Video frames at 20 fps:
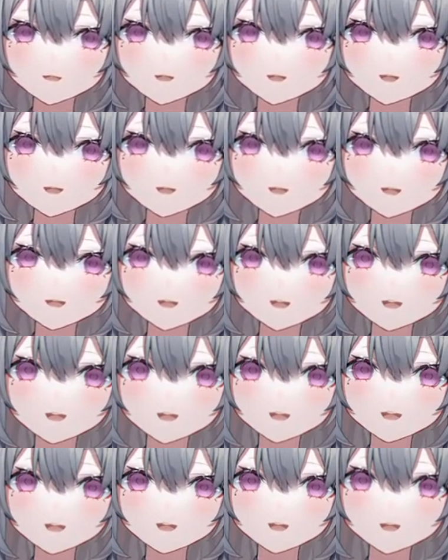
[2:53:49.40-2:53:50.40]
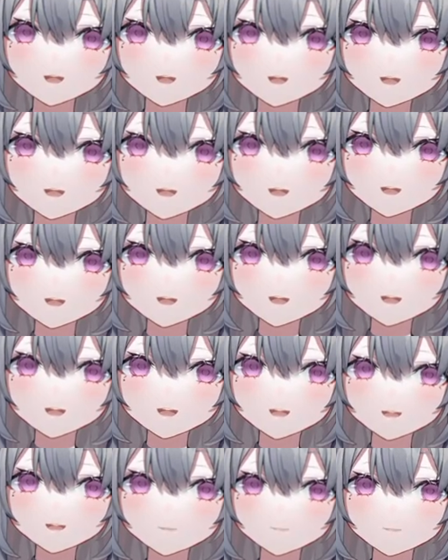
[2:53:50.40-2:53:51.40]
oh, look at us go!
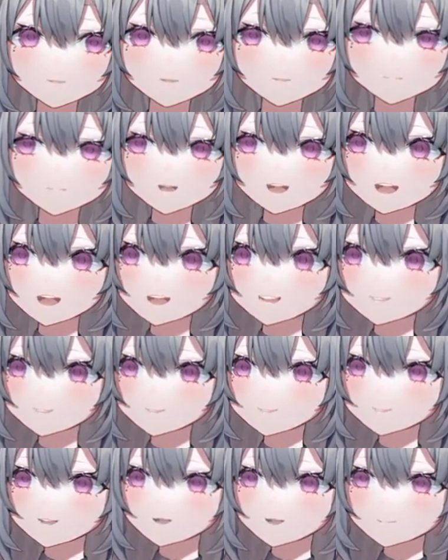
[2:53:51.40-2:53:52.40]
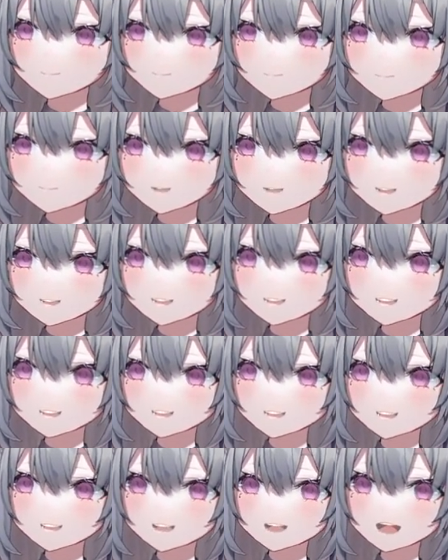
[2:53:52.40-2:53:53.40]
We're being social.
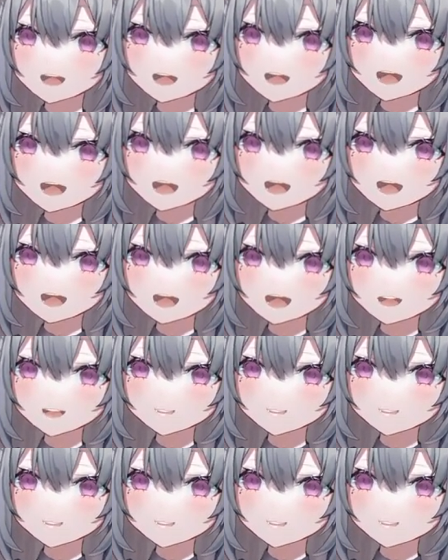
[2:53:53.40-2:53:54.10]
Wow, we're